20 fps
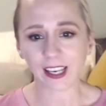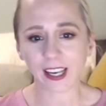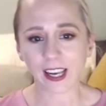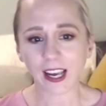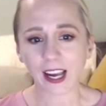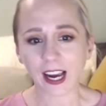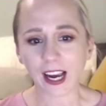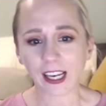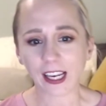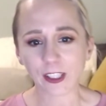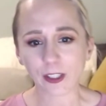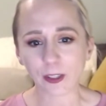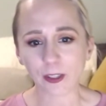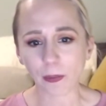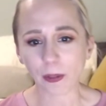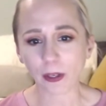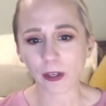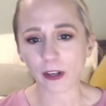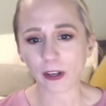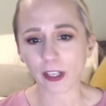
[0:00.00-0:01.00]
I assume
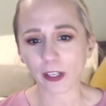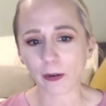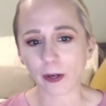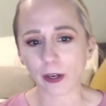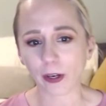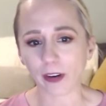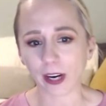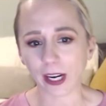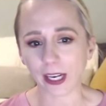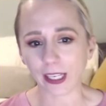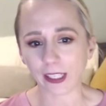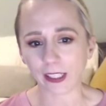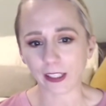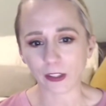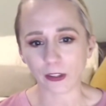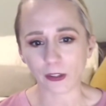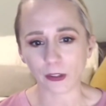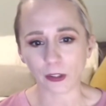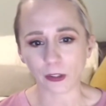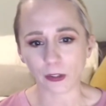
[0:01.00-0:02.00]
you're going to quit writing and
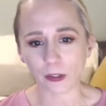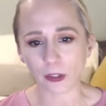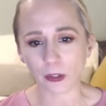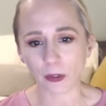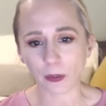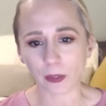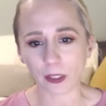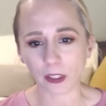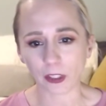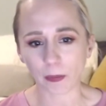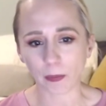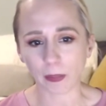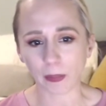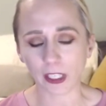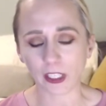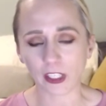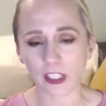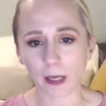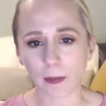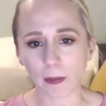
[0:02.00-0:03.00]
do YouTube as your main
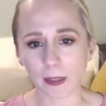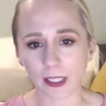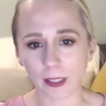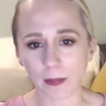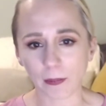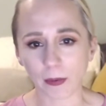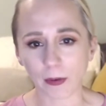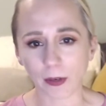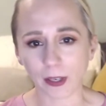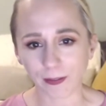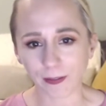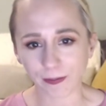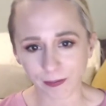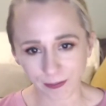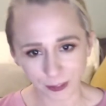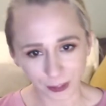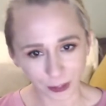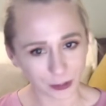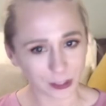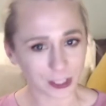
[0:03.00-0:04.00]
job at some point.
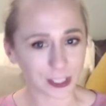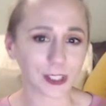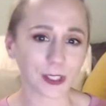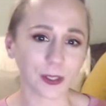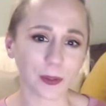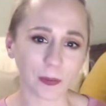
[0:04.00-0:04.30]
You would assume